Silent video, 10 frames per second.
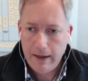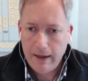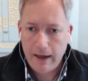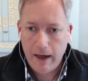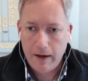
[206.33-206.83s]

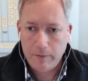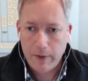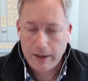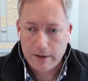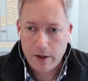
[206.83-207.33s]

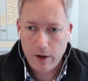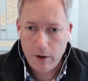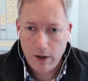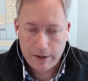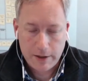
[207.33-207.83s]
And so
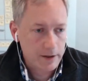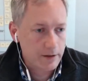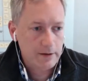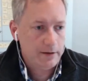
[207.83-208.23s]
I'll just